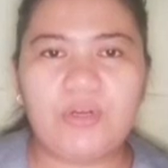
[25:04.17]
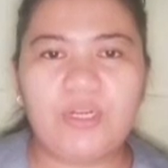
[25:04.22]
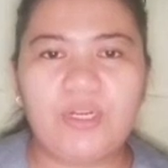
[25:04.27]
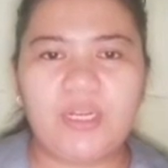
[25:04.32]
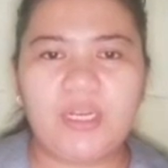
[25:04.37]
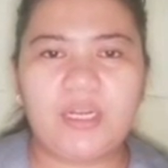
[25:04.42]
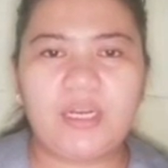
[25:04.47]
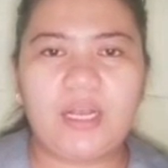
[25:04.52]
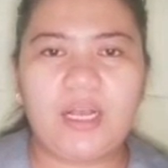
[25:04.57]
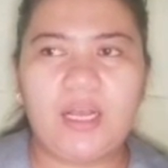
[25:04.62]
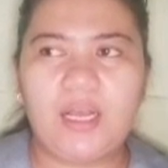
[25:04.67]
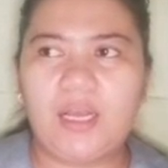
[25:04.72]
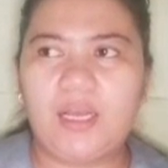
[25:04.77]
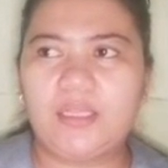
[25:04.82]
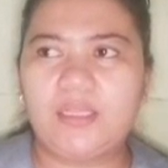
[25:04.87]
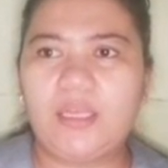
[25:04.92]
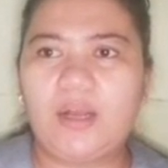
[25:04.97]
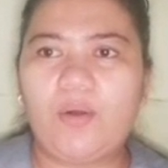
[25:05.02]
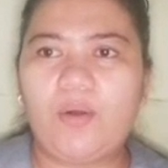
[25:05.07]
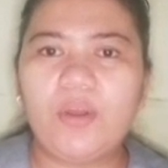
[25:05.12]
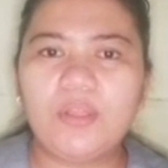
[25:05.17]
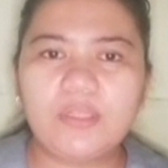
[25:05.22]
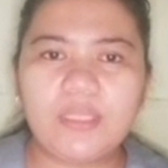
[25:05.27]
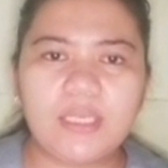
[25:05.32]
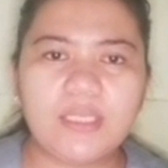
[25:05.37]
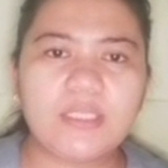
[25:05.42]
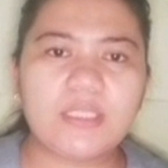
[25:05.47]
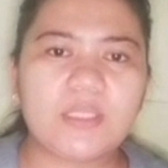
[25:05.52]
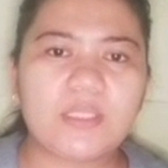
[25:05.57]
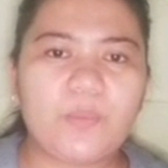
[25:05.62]
or the
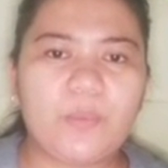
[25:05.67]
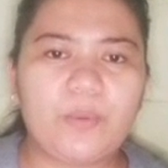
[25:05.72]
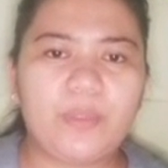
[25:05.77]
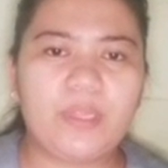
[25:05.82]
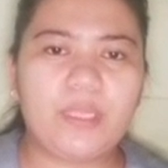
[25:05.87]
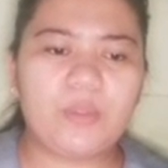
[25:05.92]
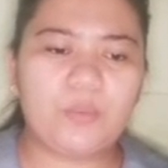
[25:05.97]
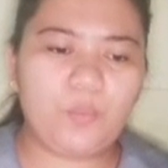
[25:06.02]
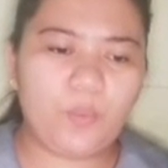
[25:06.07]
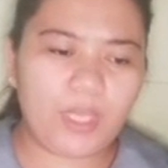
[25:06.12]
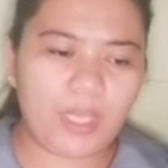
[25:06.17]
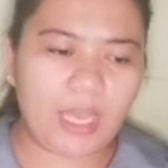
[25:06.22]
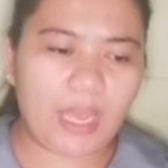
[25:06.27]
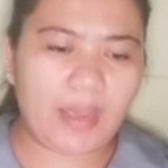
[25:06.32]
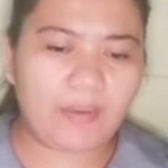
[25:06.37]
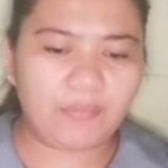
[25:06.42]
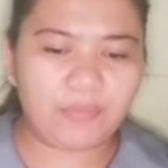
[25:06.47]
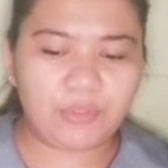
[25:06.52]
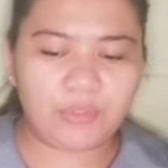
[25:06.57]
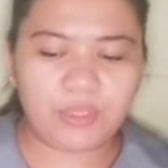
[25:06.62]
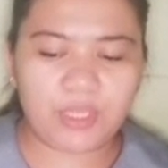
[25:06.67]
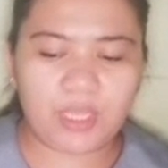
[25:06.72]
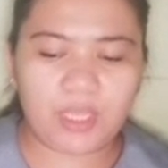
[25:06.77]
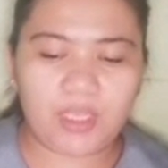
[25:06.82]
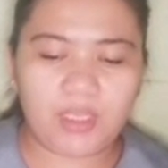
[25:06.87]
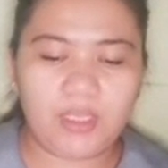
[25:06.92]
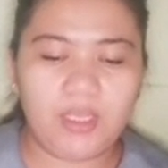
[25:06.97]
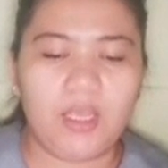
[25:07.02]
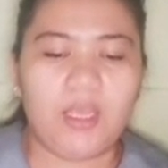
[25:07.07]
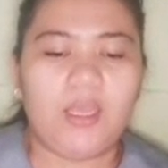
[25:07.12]
contents that we have
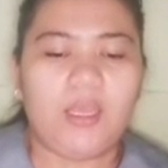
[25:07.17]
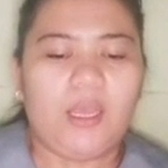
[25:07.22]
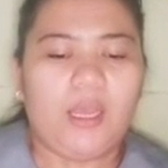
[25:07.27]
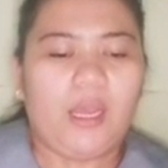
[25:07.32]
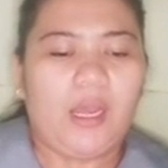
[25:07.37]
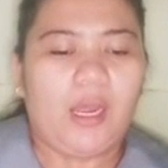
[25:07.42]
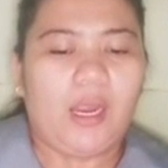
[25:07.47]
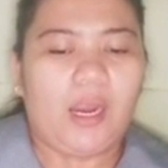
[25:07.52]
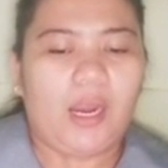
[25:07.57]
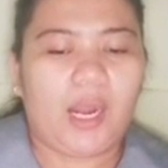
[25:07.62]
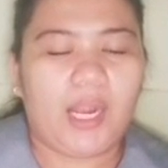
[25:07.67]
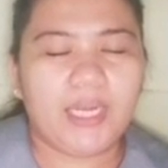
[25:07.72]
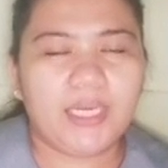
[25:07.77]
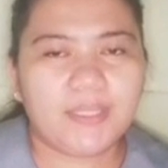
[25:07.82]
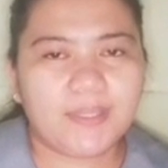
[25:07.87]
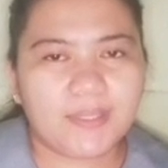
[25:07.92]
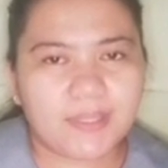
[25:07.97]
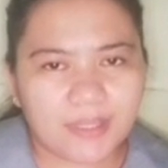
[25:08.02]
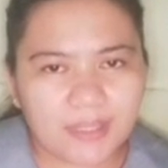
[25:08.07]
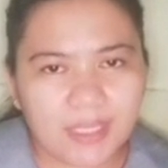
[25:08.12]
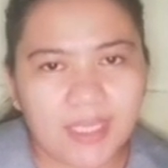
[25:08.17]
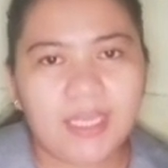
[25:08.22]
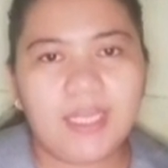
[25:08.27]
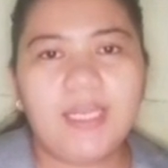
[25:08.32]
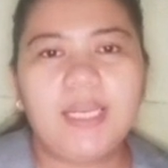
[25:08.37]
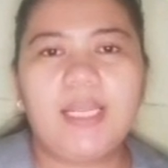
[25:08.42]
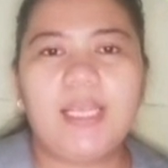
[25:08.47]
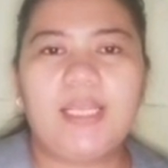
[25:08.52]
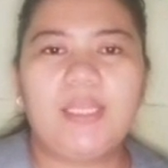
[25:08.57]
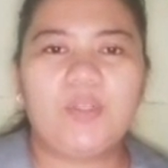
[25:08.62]
today, are
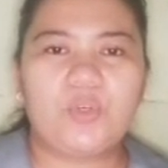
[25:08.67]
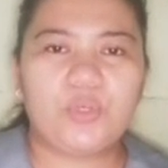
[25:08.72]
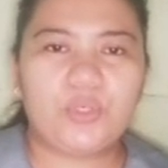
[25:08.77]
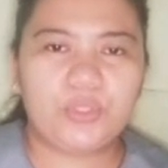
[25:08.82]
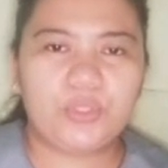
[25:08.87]
still in